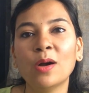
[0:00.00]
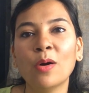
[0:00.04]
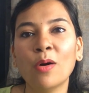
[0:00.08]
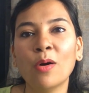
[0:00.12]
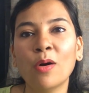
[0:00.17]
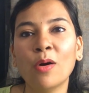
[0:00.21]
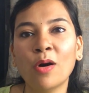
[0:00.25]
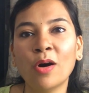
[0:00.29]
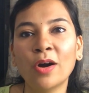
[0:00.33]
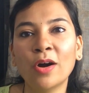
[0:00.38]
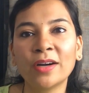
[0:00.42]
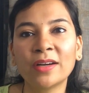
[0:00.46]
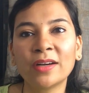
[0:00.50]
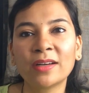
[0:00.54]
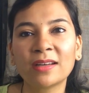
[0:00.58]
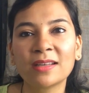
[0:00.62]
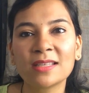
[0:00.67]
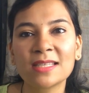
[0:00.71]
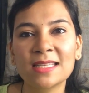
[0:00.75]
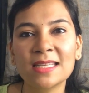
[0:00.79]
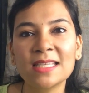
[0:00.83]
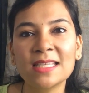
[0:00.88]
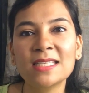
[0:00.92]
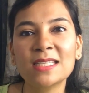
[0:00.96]
or
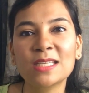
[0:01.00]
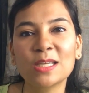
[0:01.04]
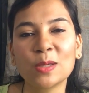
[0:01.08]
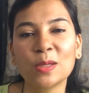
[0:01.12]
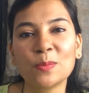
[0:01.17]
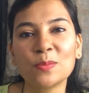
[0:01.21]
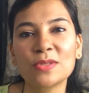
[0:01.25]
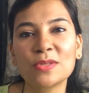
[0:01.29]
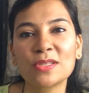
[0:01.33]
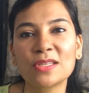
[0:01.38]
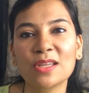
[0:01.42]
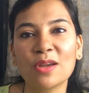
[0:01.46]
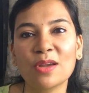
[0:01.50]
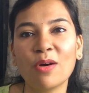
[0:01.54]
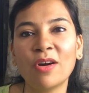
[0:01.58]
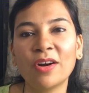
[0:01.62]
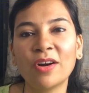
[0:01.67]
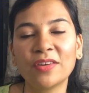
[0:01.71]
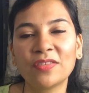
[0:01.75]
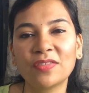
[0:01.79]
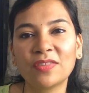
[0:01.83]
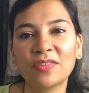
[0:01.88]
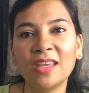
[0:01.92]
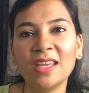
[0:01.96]
systems
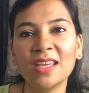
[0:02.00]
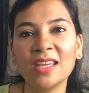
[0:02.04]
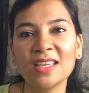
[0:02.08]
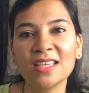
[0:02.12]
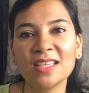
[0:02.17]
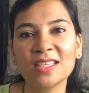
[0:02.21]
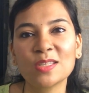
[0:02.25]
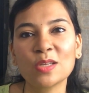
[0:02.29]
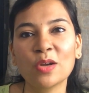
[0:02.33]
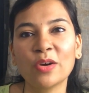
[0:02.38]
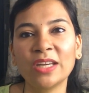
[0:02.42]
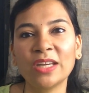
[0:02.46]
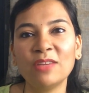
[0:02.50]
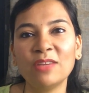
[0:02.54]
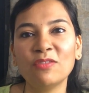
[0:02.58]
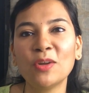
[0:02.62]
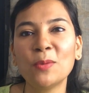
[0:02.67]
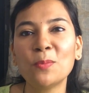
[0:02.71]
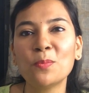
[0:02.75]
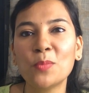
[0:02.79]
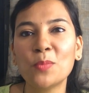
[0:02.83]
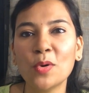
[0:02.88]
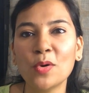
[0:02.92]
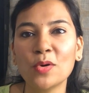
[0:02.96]
or things or
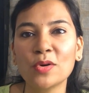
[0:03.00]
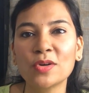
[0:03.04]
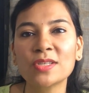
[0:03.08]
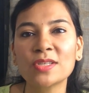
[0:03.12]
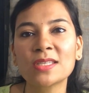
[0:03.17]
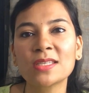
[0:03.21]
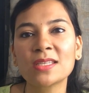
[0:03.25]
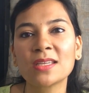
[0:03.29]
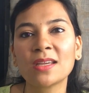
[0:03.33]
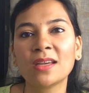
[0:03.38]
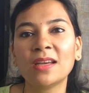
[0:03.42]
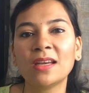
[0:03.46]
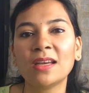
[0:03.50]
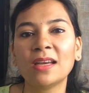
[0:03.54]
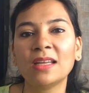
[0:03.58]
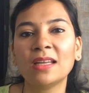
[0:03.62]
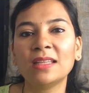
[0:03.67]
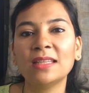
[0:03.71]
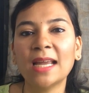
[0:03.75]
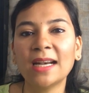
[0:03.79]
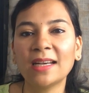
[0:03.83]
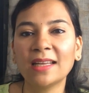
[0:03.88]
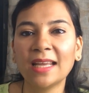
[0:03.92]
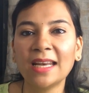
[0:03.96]
even books
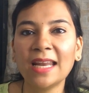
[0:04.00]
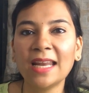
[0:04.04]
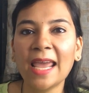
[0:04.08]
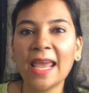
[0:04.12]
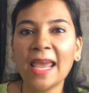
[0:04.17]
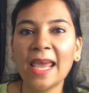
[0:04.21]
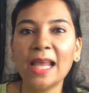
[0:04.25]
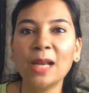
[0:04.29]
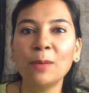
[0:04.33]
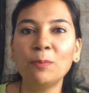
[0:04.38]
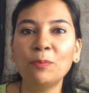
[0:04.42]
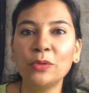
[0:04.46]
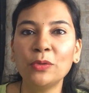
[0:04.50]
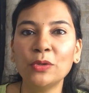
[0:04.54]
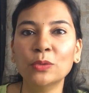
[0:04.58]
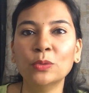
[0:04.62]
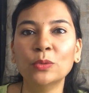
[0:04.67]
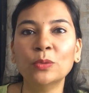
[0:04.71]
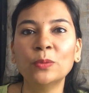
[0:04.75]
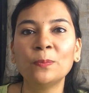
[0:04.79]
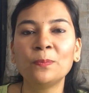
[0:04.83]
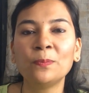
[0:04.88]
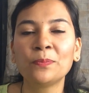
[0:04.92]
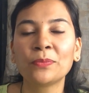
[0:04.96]
that can help you